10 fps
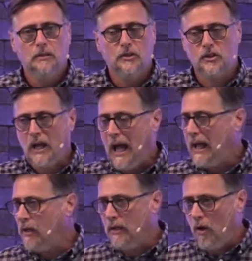
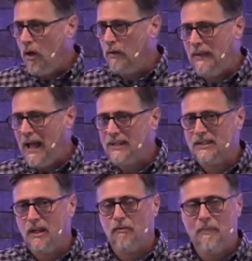Style and all of that
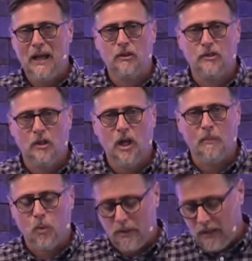stuff matters a
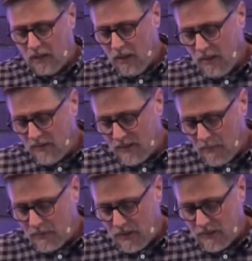lot more than
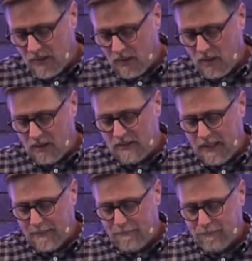substance and content.